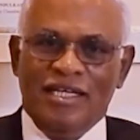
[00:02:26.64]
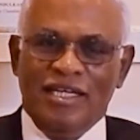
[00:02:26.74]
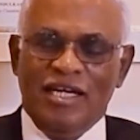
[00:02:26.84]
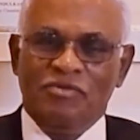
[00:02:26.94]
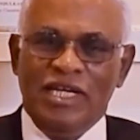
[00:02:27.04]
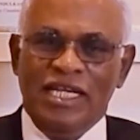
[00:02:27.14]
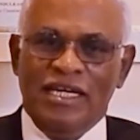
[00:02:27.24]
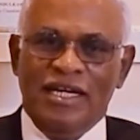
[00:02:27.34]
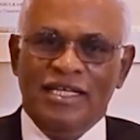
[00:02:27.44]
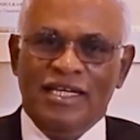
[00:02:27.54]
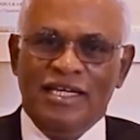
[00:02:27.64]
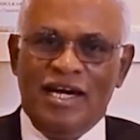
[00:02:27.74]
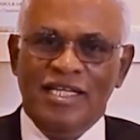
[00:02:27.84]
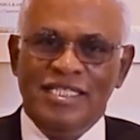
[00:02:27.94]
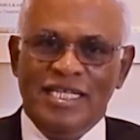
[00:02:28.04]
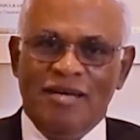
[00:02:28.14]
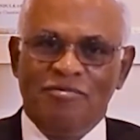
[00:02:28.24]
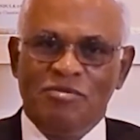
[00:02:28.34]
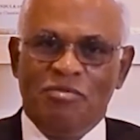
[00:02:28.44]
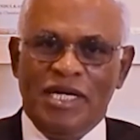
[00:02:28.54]
not only learning the
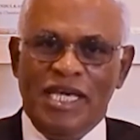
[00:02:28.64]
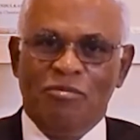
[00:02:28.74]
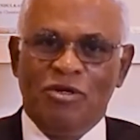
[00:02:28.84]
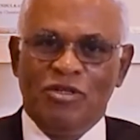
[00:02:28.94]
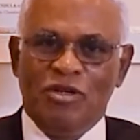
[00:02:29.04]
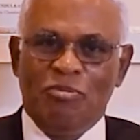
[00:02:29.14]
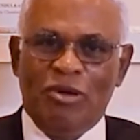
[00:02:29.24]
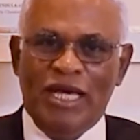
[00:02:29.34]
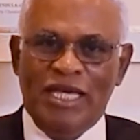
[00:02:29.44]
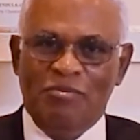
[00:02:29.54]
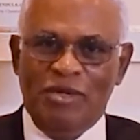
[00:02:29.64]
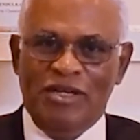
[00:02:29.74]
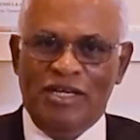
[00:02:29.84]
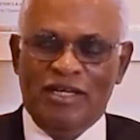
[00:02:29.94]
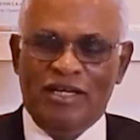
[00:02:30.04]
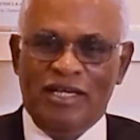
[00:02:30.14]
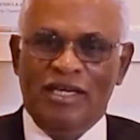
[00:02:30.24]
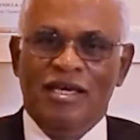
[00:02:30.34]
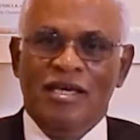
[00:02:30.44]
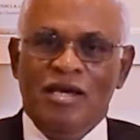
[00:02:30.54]
concepts, but able to apply
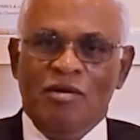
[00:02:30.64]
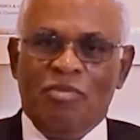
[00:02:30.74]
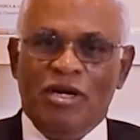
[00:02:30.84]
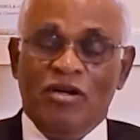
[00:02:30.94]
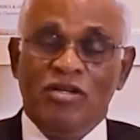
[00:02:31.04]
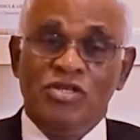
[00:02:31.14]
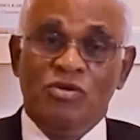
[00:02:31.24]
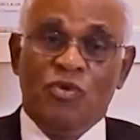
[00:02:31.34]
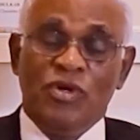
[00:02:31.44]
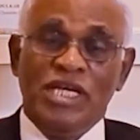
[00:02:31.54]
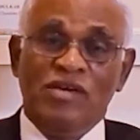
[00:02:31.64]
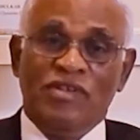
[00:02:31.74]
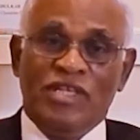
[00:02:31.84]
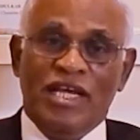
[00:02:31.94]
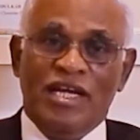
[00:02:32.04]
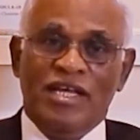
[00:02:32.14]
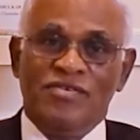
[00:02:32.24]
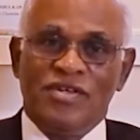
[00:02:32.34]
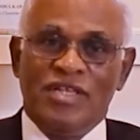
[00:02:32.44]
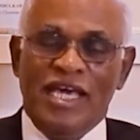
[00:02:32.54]
immediately, but also working with the
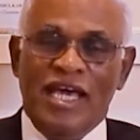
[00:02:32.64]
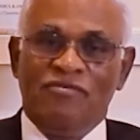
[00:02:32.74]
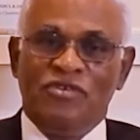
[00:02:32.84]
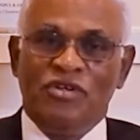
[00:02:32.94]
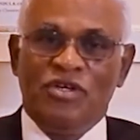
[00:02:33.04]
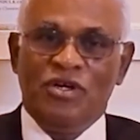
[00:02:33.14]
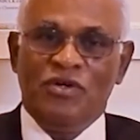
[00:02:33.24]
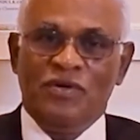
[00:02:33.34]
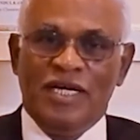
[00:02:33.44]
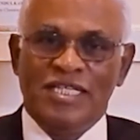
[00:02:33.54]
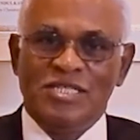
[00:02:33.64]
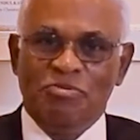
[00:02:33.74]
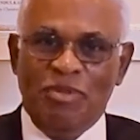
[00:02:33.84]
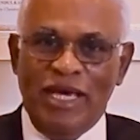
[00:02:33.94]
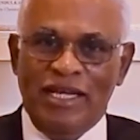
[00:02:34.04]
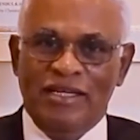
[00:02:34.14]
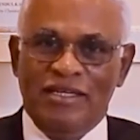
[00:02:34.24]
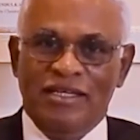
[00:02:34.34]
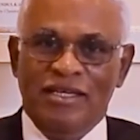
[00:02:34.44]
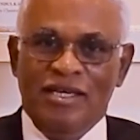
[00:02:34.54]
industry. They have to go and
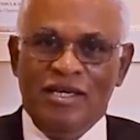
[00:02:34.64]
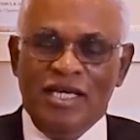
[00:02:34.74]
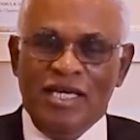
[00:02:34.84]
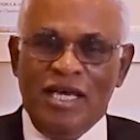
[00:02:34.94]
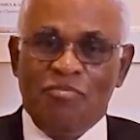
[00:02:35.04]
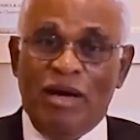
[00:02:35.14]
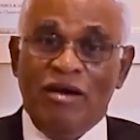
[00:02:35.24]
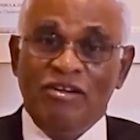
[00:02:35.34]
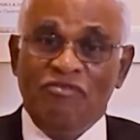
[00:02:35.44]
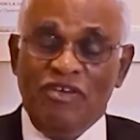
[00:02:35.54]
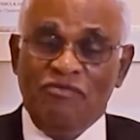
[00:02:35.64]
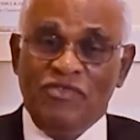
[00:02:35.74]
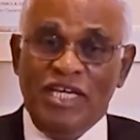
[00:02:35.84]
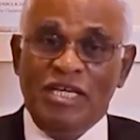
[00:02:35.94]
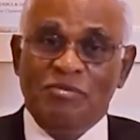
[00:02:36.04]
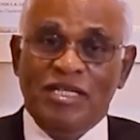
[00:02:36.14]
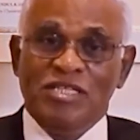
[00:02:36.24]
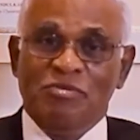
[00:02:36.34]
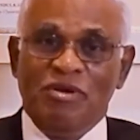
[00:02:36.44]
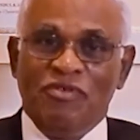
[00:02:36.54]
spend about 15
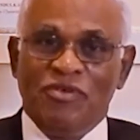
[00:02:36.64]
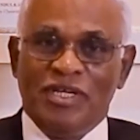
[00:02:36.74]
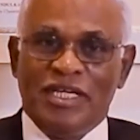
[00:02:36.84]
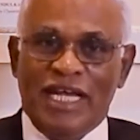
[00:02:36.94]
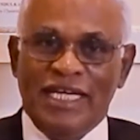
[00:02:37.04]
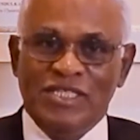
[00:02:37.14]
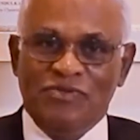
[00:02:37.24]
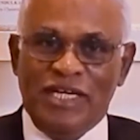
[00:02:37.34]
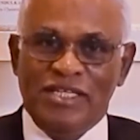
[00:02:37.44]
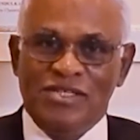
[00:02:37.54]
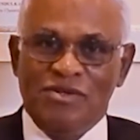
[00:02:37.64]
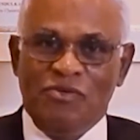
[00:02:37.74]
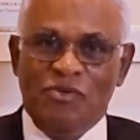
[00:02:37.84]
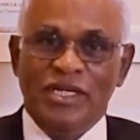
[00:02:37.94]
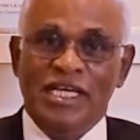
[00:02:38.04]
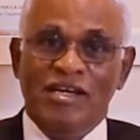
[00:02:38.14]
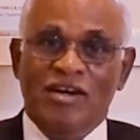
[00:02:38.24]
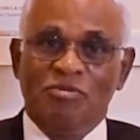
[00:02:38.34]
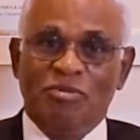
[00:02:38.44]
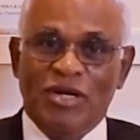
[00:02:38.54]
months before they graduate working
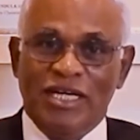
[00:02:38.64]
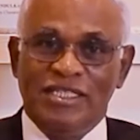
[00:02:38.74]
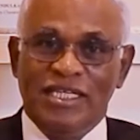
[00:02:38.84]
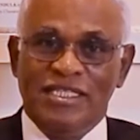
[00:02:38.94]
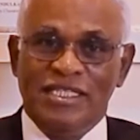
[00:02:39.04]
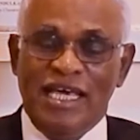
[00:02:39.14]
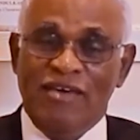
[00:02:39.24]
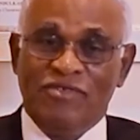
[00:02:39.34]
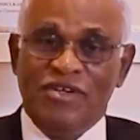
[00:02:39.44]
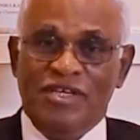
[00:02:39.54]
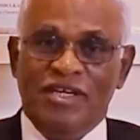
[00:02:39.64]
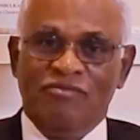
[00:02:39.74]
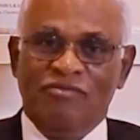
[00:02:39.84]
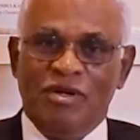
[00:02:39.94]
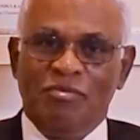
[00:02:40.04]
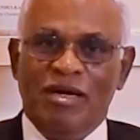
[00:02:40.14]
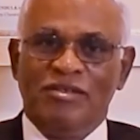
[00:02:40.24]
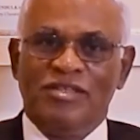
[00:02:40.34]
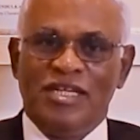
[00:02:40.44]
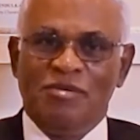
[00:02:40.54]
on projects every year for
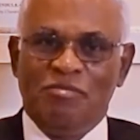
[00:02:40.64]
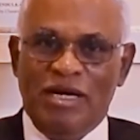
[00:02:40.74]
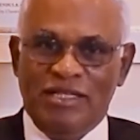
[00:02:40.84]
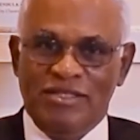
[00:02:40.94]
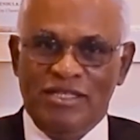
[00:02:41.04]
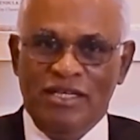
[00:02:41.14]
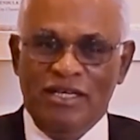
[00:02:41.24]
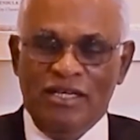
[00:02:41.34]
about 3 months.